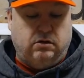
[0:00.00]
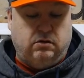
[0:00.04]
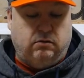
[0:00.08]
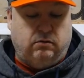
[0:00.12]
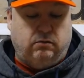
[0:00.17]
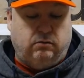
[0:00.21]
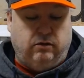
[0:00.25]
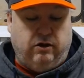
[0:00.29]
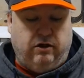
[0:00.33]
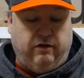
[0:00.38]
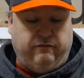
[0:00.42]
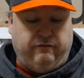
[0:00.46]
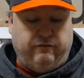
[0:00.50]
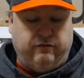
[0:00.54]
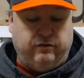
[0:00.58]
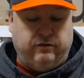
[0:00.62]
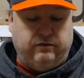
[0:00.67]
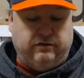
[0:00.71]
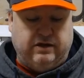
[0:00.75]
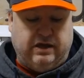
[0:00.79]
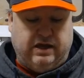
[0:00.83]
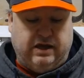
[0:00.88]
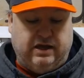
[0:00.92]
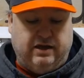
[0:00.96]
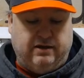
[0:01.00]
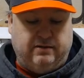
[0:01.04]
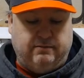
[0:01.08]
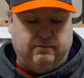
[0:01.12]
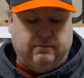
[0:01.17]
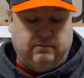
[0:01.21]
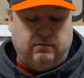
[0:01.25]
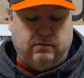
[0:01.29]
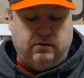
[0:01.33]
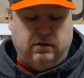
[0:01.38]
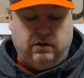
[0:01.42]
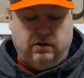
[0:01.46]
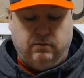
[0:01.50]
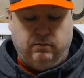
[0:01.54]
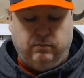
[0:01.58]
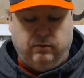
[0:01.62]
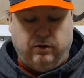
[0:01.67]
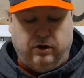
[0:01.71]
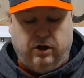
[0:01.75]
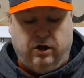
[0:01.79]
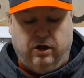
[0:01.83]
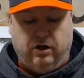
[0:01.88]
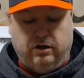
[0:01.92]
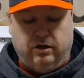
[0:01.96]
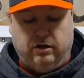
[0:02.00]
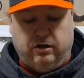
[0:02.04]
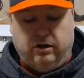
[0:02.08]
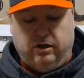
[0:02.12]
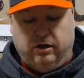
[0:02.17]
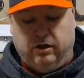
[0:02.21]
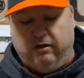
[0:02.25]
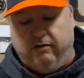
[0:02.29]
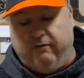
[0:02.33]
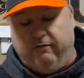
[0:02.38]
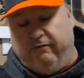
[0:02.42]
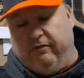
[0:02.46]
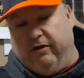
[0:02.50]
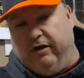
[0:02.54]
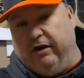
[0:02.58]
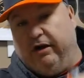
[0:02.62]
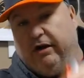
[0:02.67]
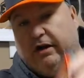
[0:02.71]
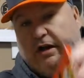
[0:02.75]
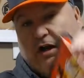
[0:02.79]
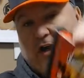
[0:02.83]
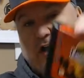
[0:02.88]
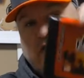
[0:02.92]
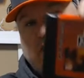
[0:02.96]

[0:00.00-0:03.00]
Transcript: rough on top. But all in all, very nice